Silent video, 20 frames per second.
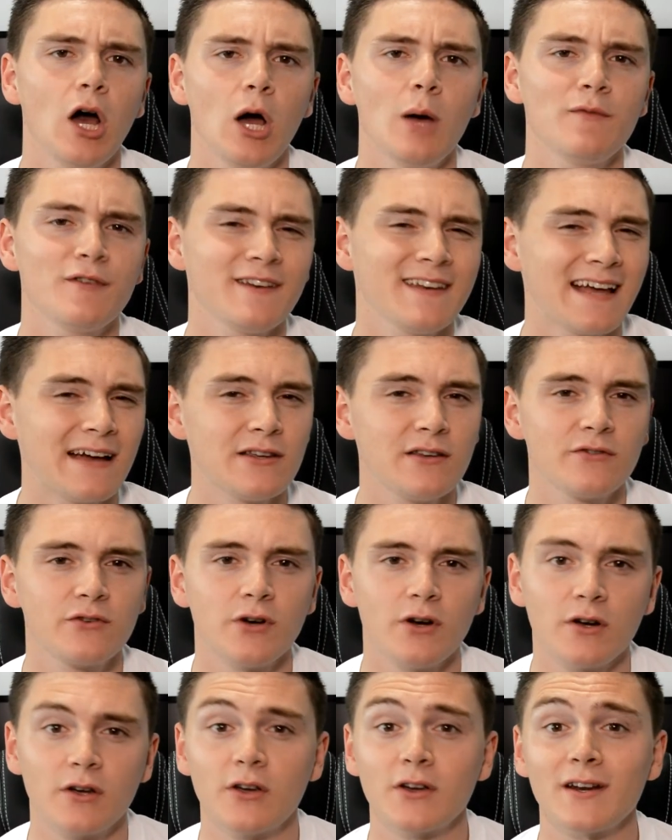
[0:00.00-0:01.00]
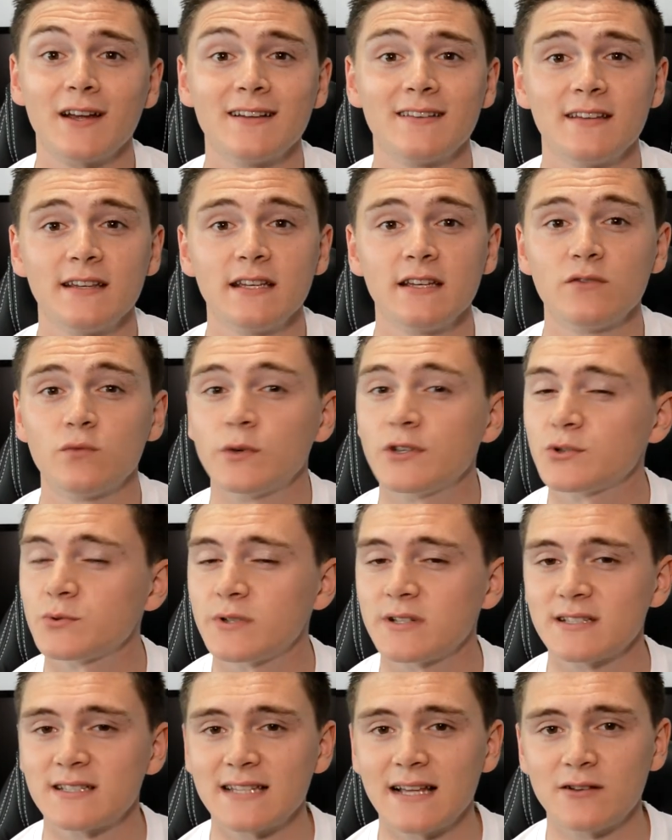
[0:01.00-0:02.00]
Hopefully now you've got a good idea of which
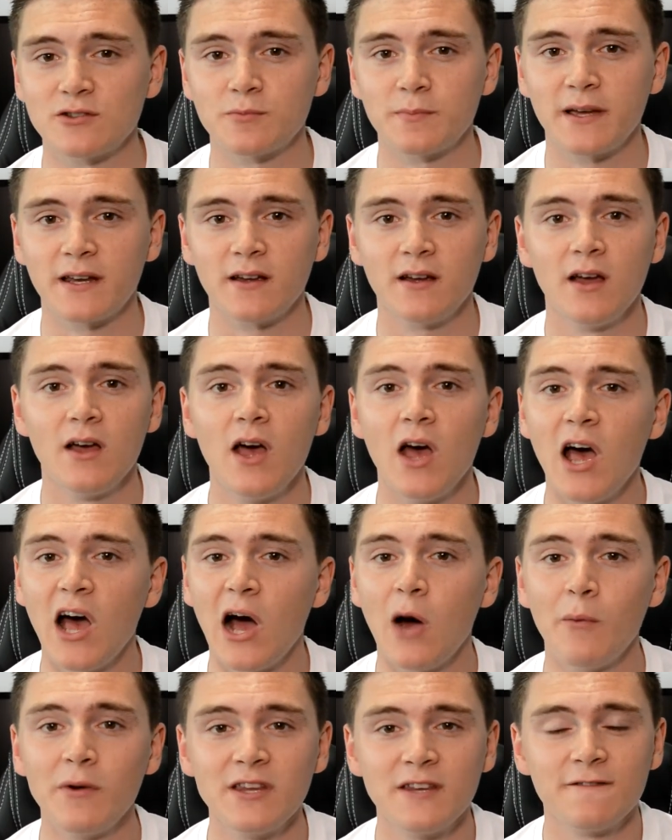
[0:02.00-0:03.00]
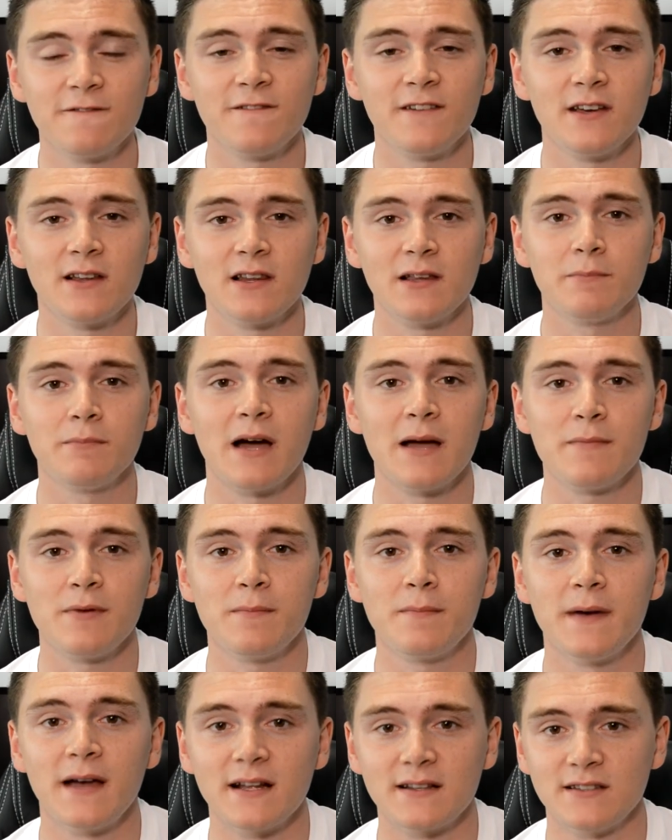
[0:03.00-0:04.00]
one sounds better and when you feel it might be
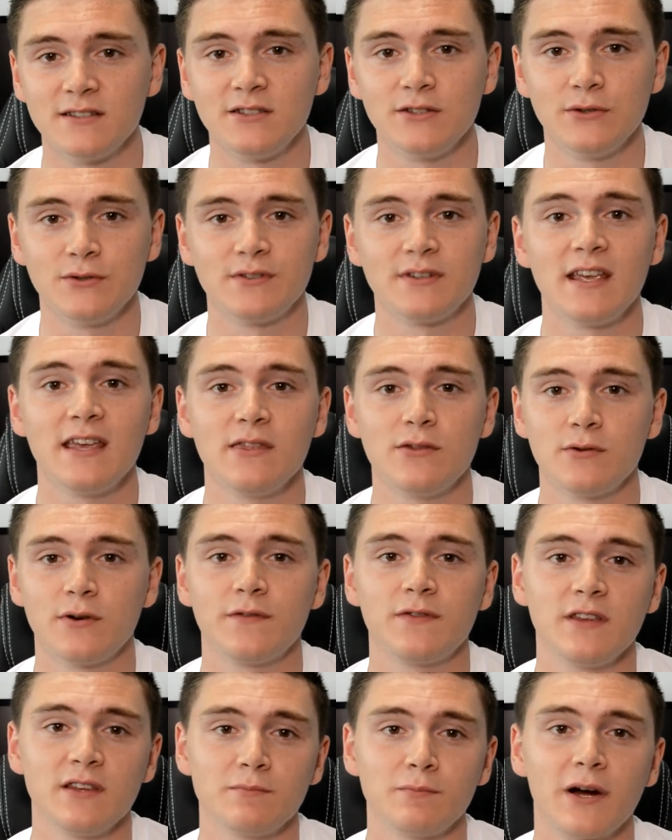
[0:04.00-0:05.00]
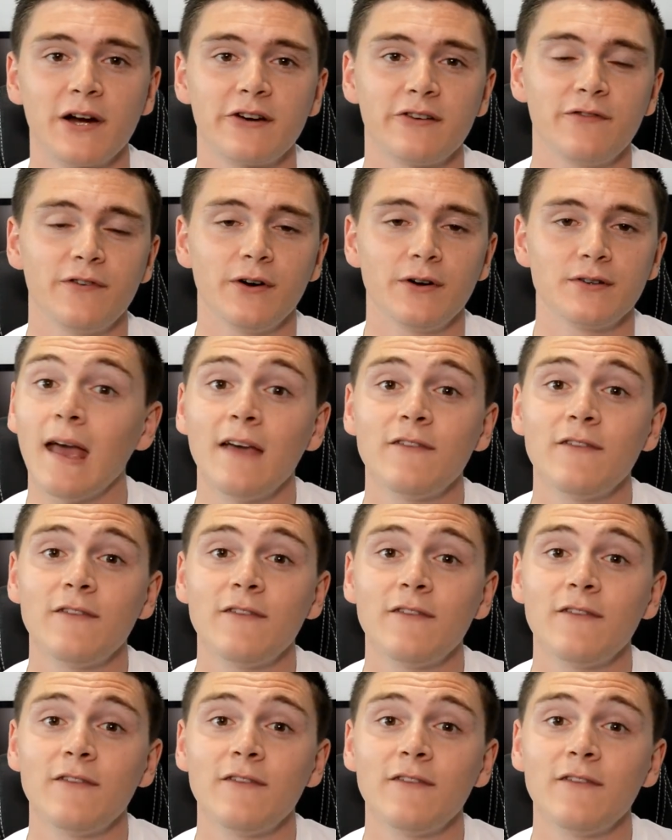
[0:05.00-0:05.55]
better to use either of these microphones.